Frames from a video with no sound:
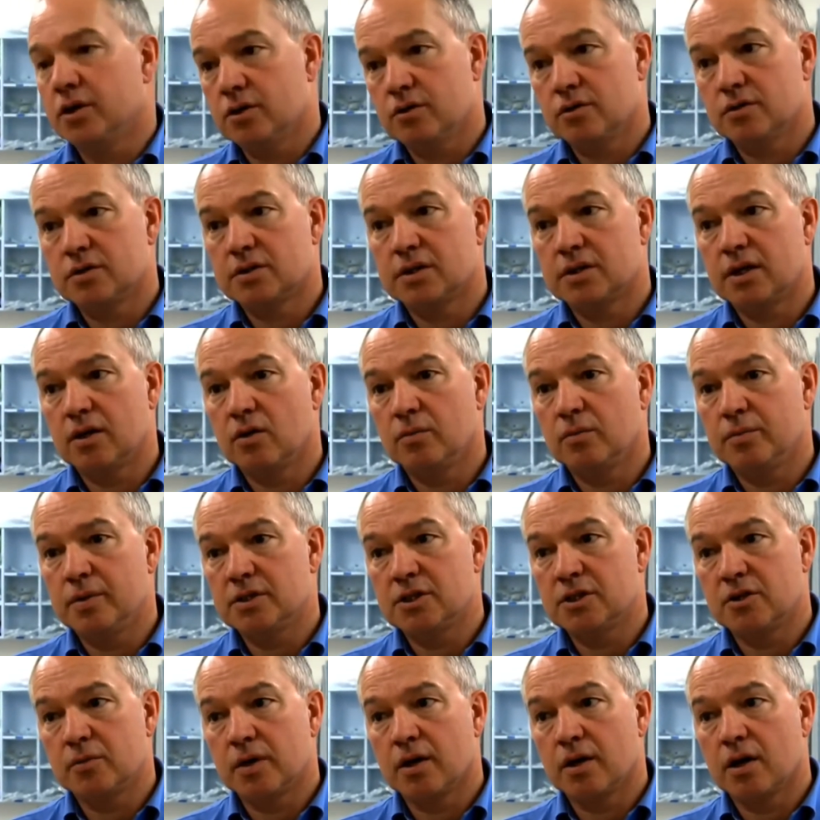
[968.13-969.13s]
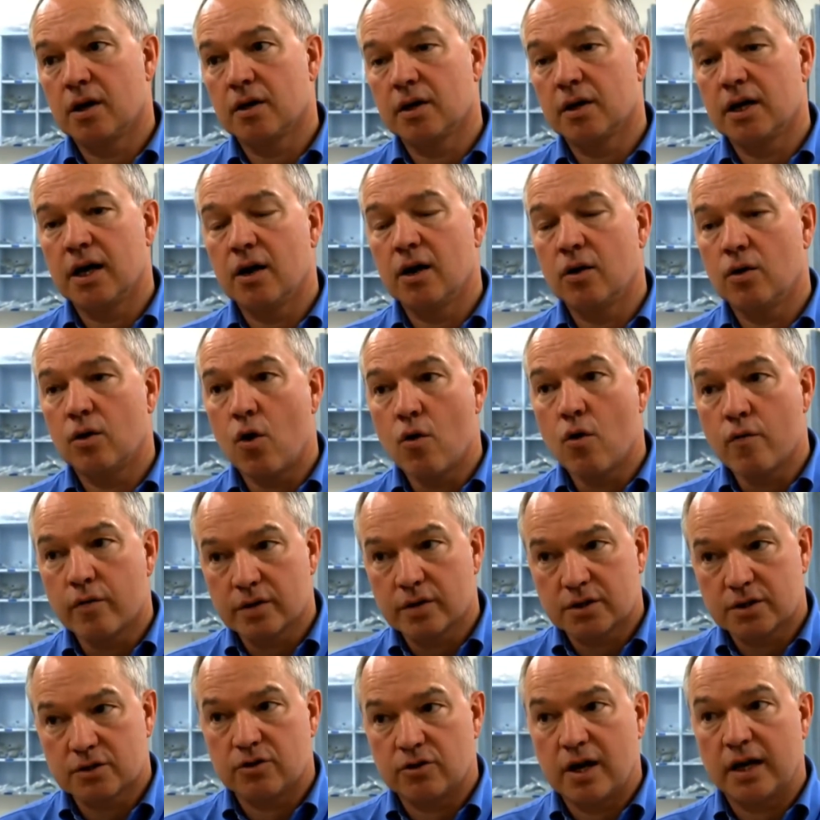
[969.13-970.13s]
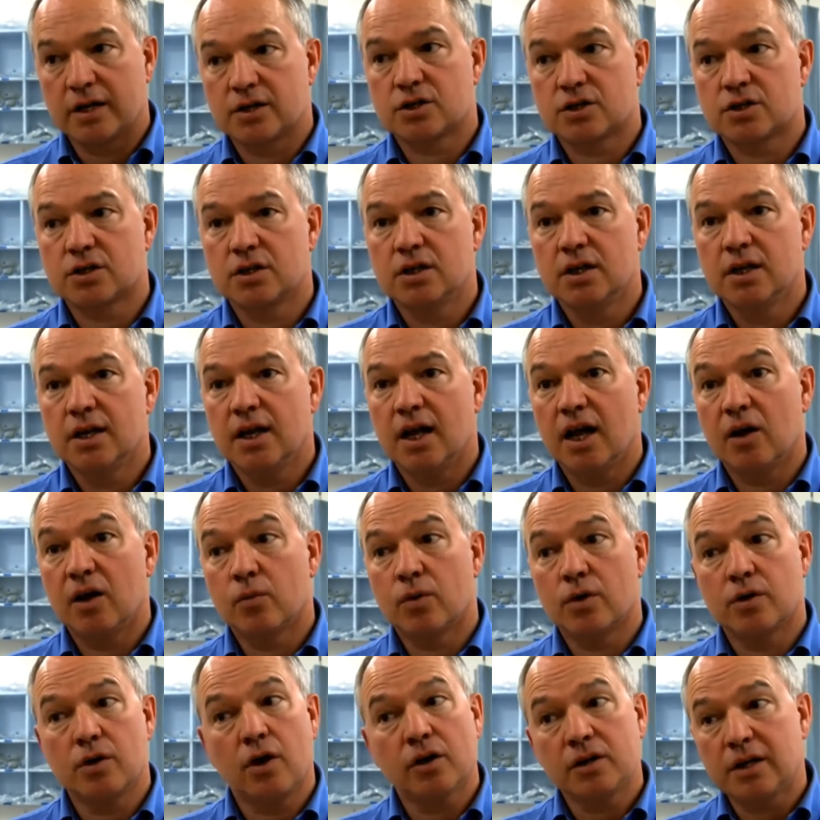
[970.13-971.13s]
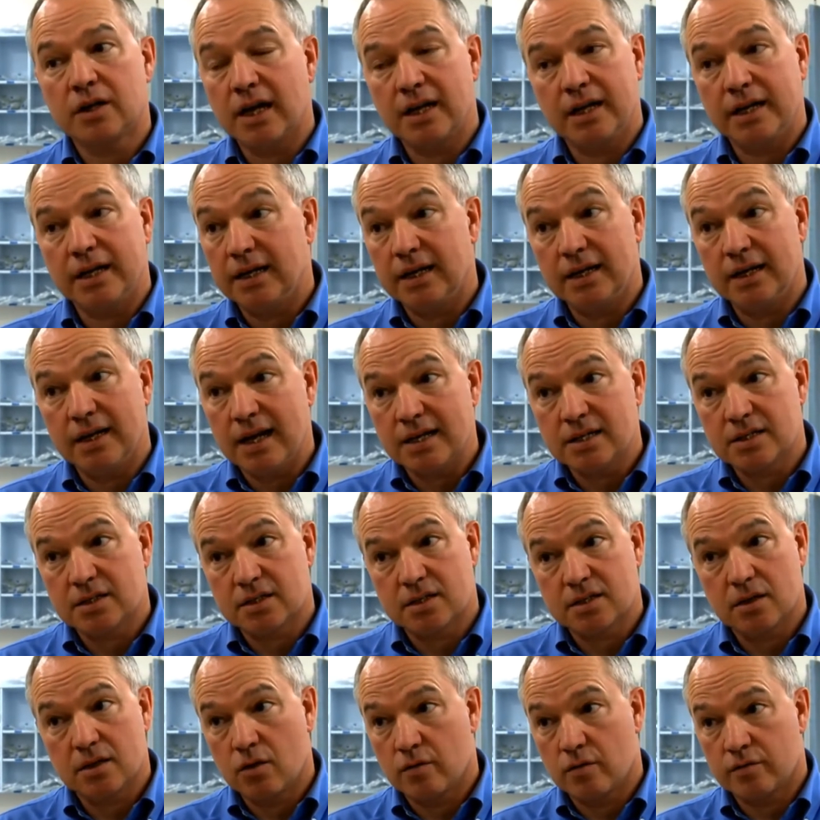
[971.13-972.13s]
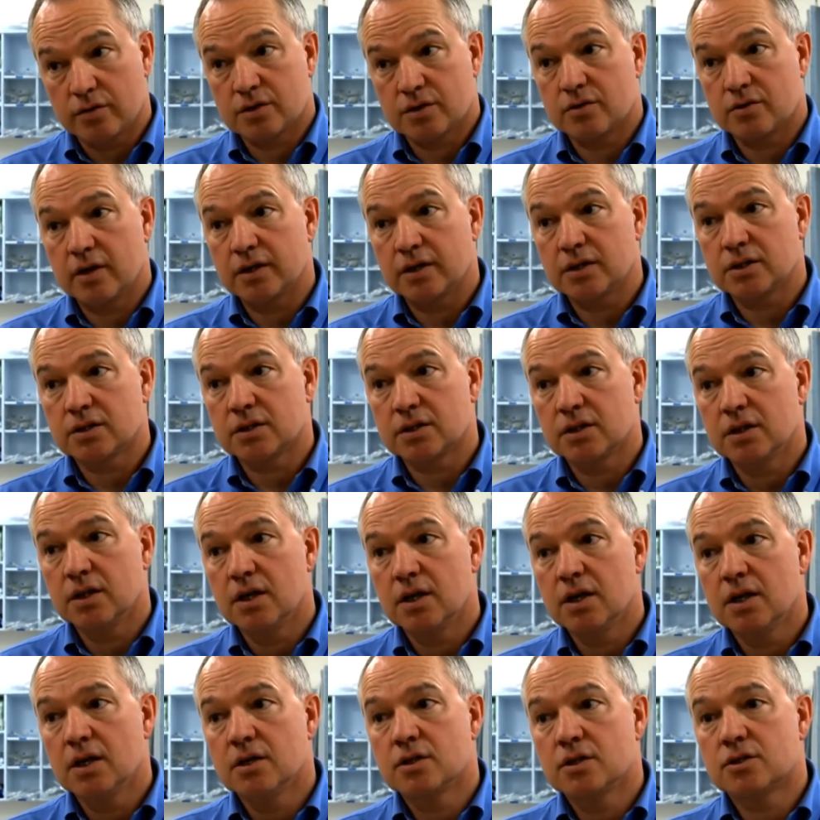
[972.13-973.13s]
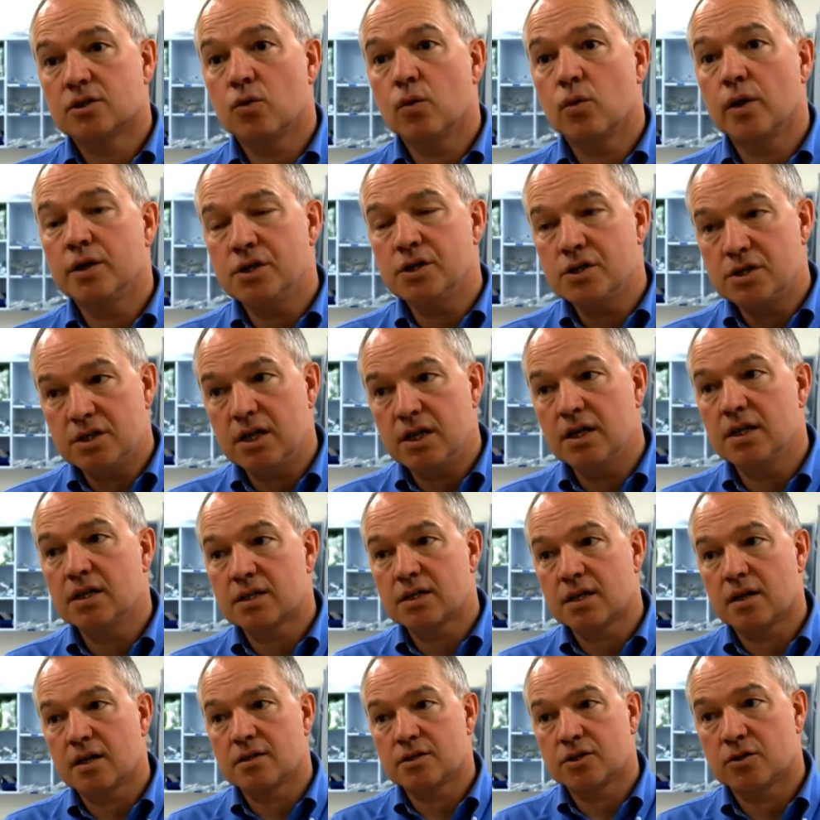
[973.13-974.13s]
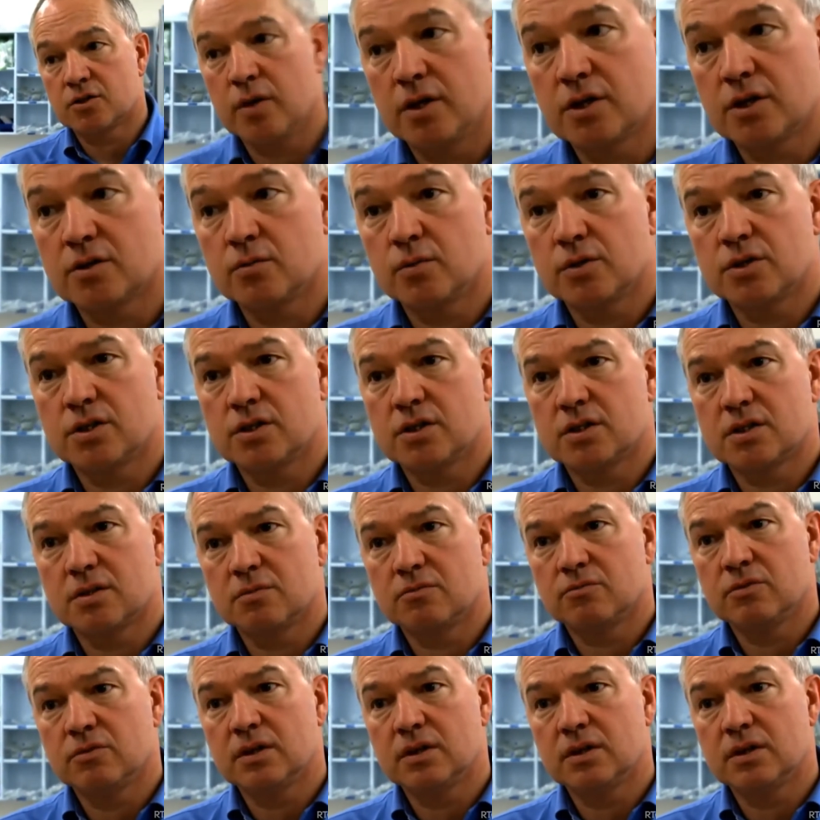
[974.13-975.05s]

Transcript: knows how busy we are and how overstretched, and we're not getting any less overstretched. So when you see this kind of situation, which is